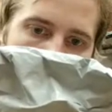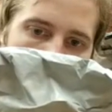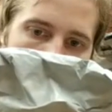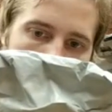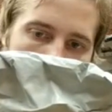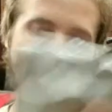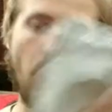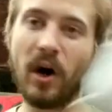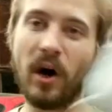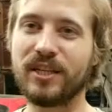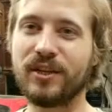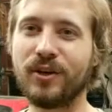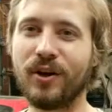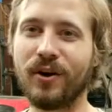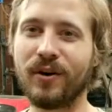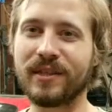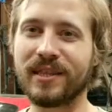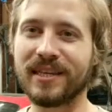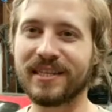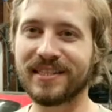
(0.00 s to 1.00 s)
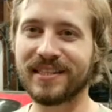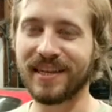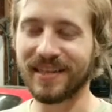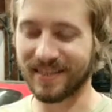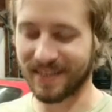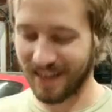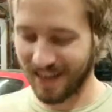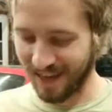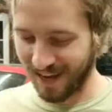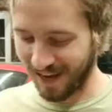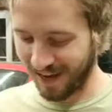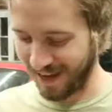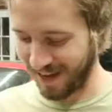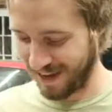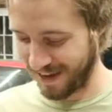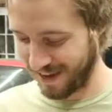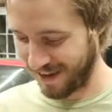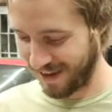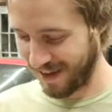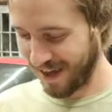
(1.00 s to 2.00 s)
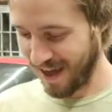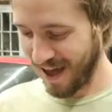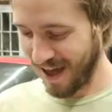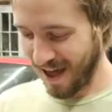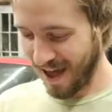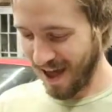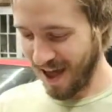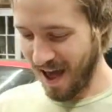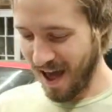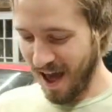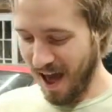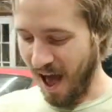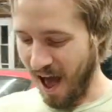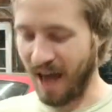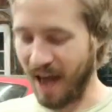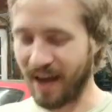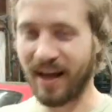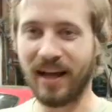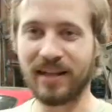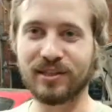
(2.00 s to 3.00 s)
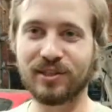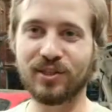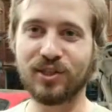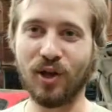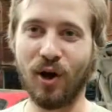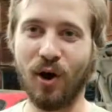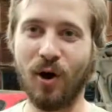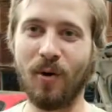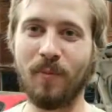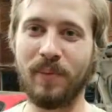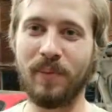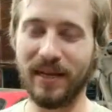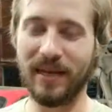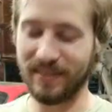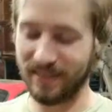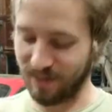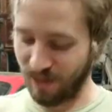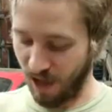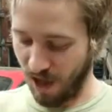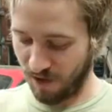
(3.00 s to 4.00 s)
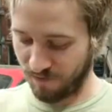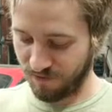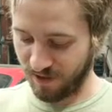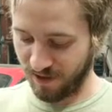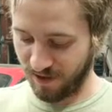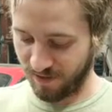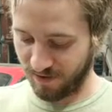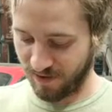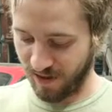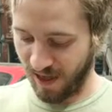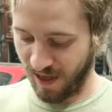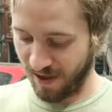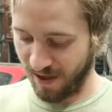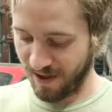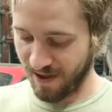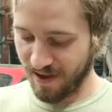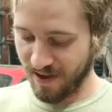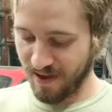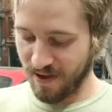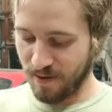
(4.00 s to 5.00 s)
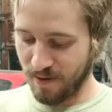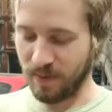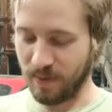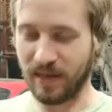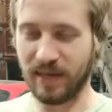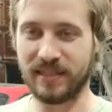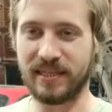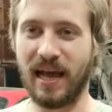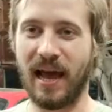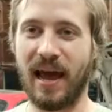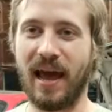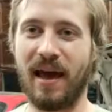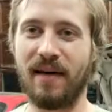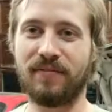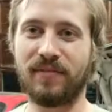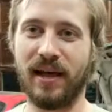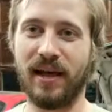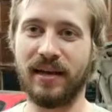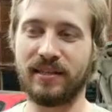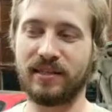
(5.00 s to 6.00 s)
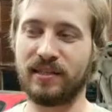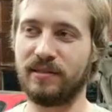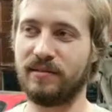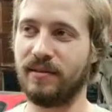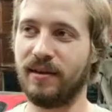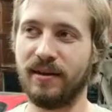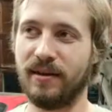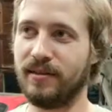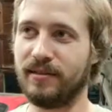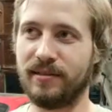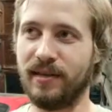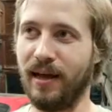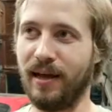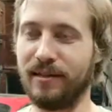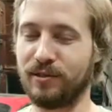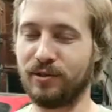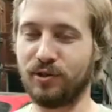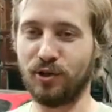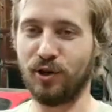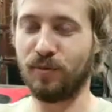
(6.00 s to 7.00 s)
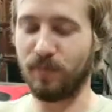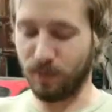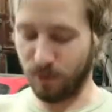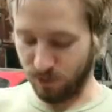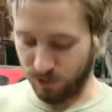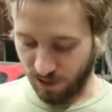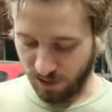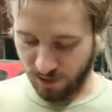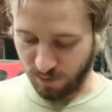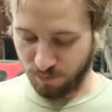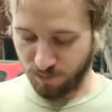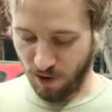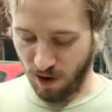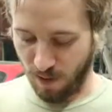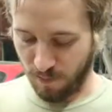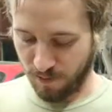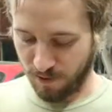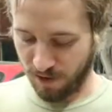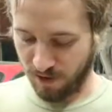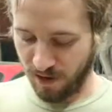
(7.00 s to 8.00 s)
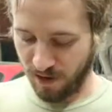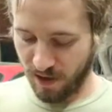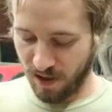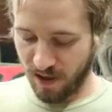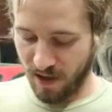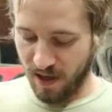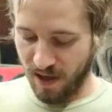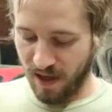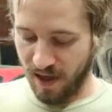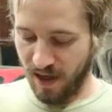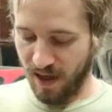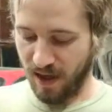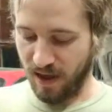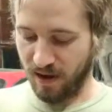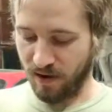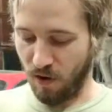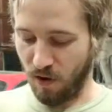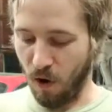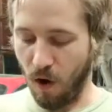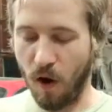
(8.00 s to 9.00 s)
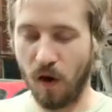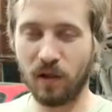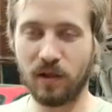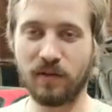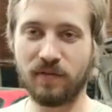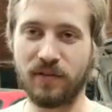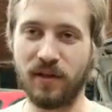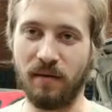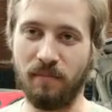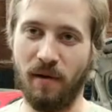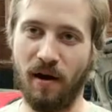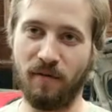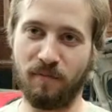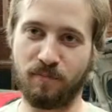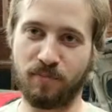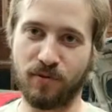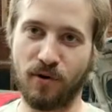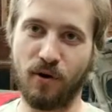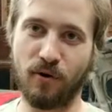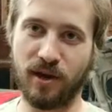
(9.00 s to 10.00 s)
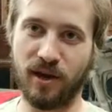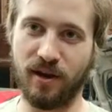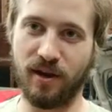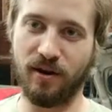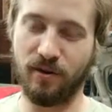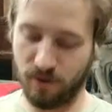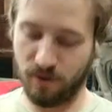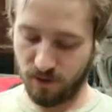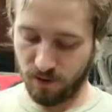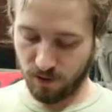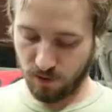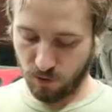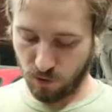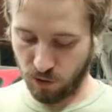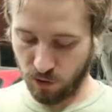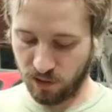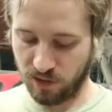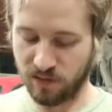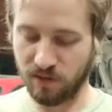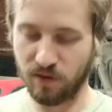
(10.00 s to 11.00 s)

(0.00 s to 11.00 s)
Oh, I do know what this is. I got so pissed off the other day because I have like 10 Subarus on the property, and all of them have broken hood